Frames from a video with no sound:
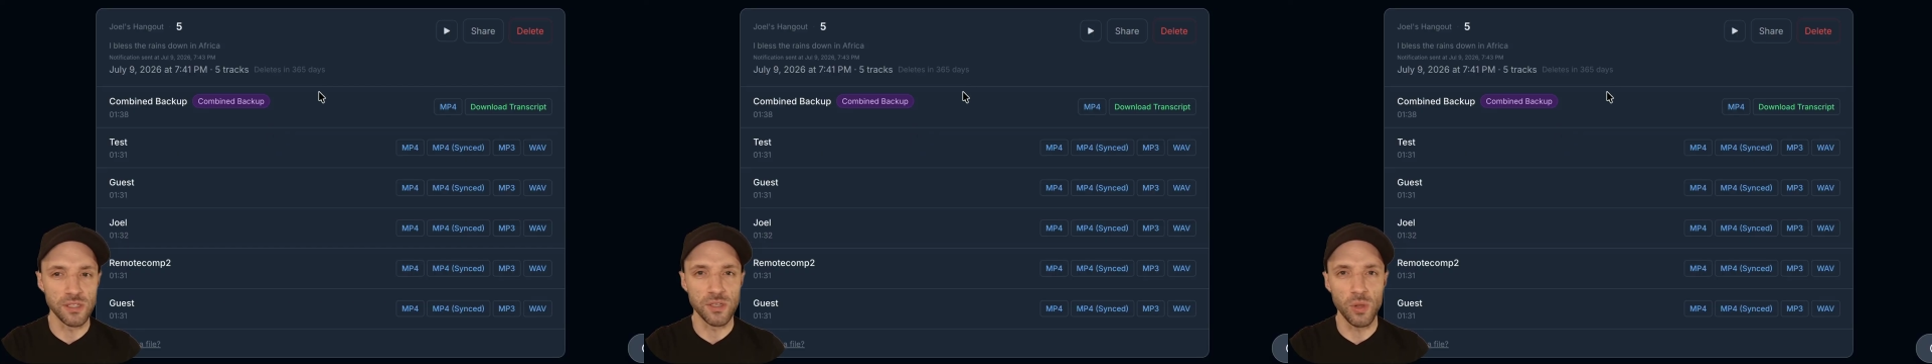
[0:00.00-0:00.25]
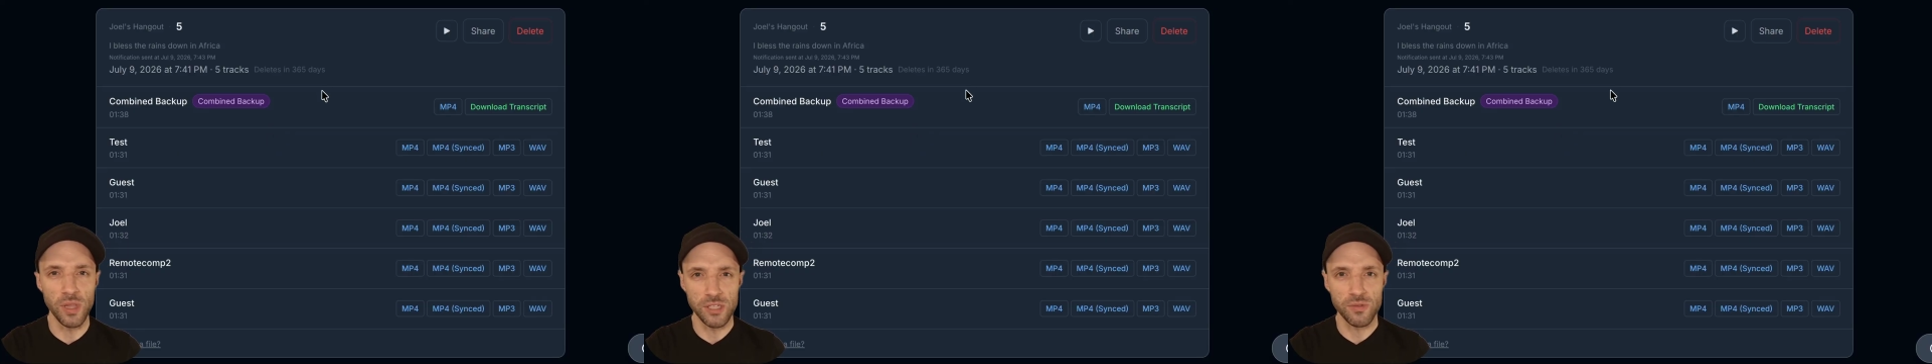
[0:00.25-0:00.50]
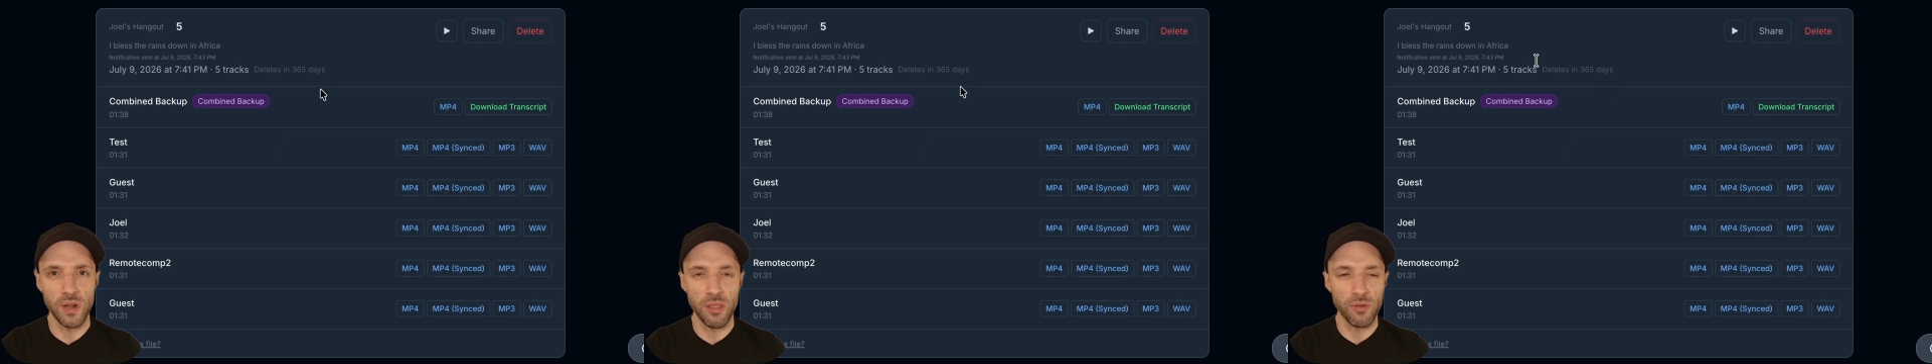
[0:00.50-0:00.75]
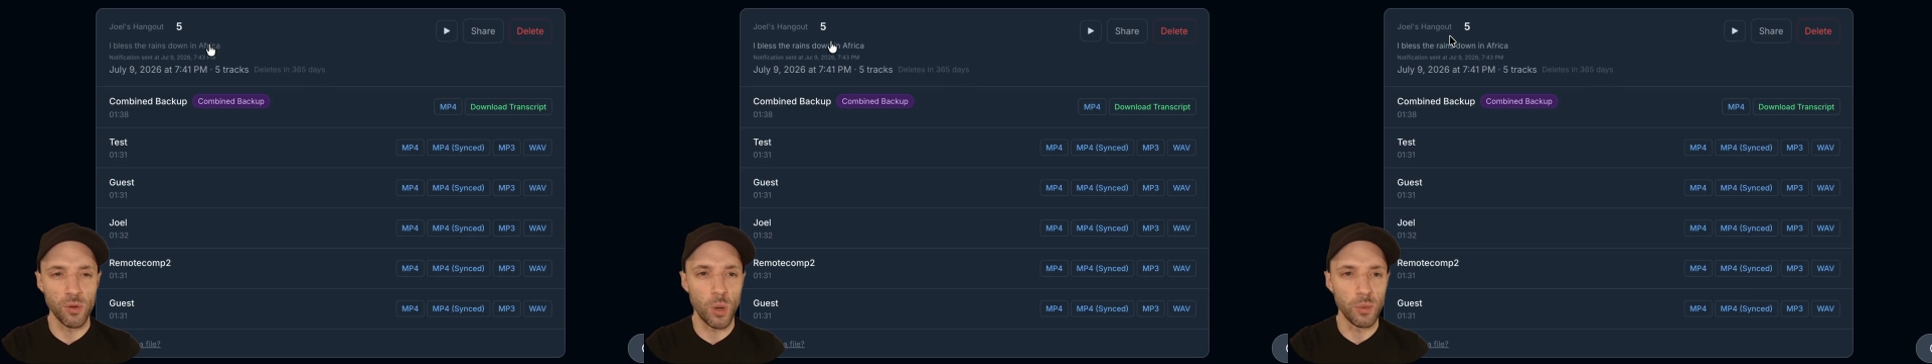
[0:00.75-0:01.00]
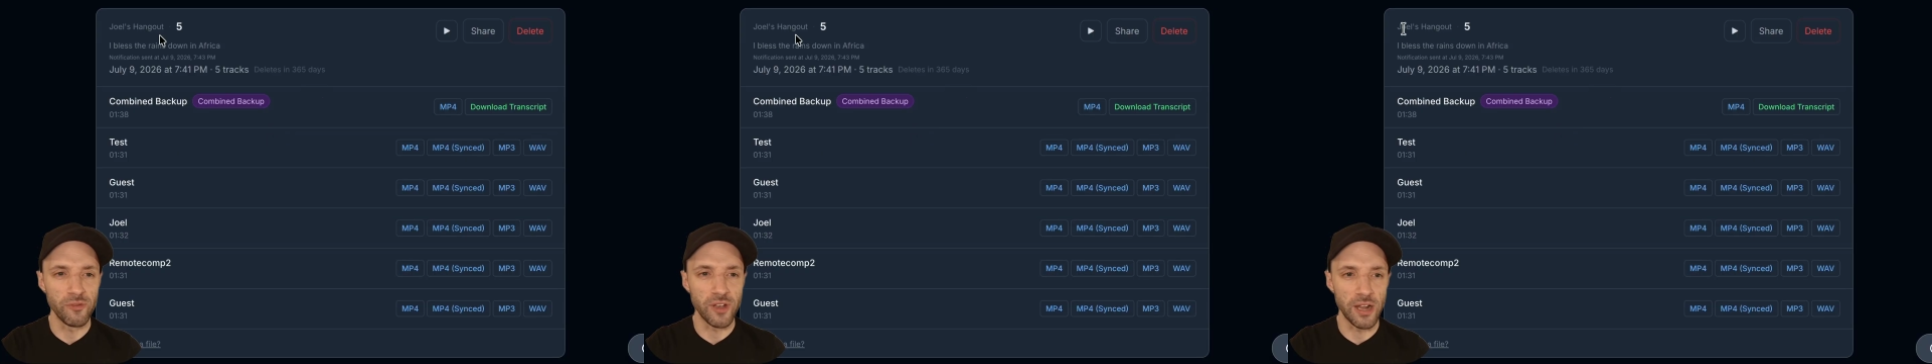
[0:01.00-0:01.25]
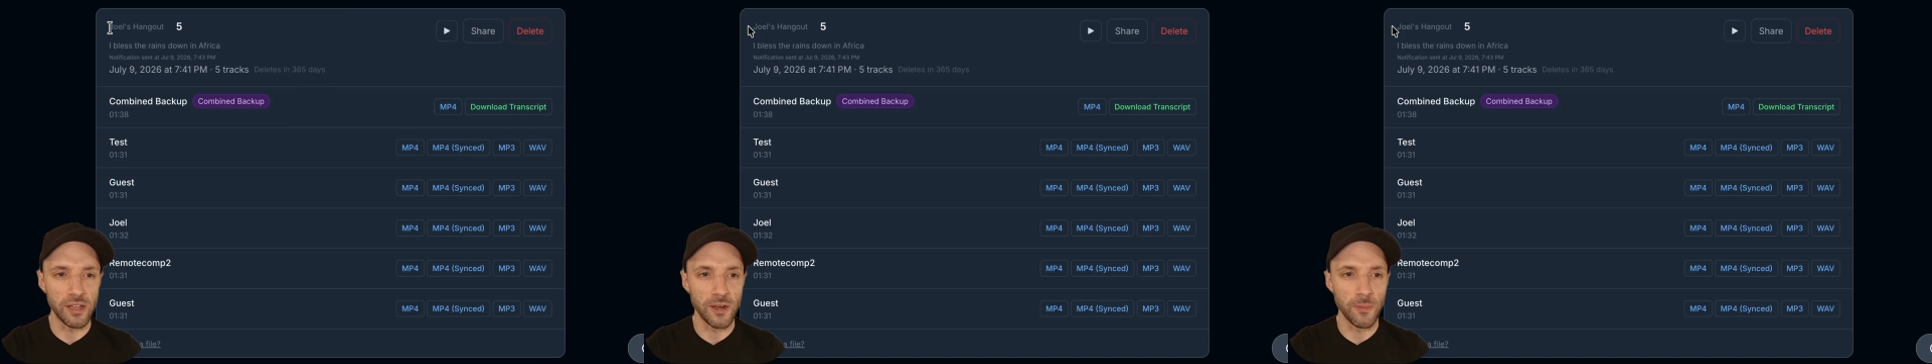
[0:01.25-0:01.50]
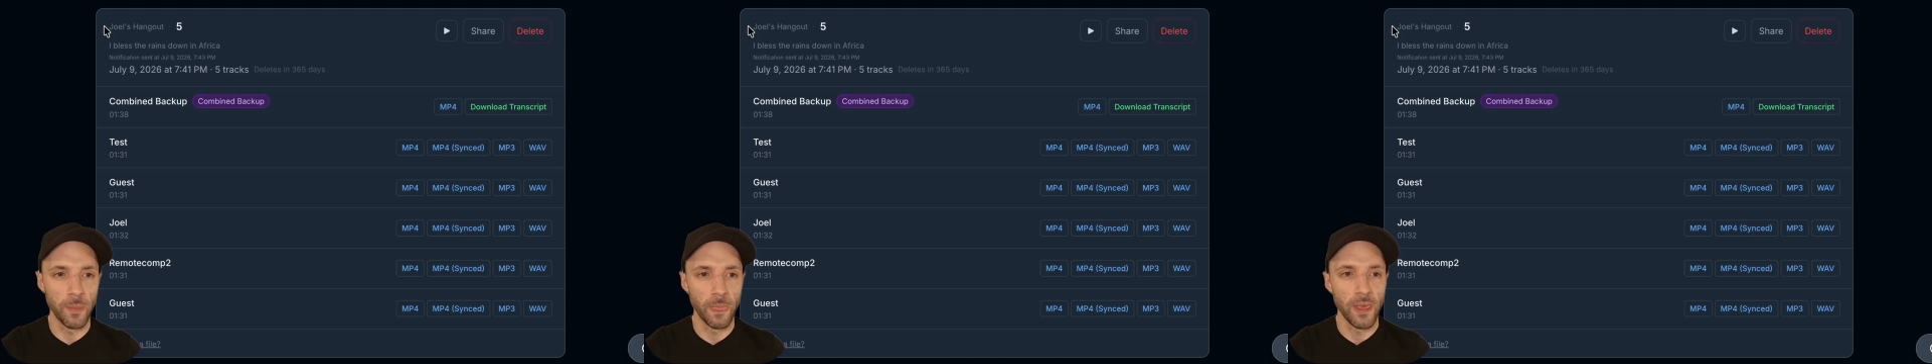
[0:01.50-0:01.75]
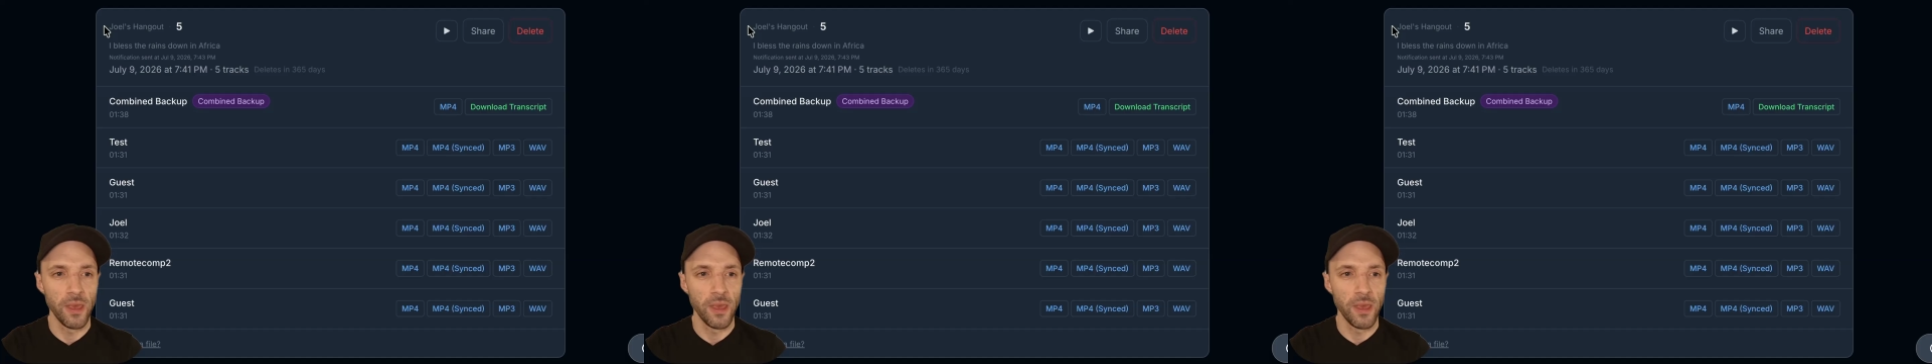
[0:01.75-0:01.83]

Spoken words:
So let's run through what we've got here.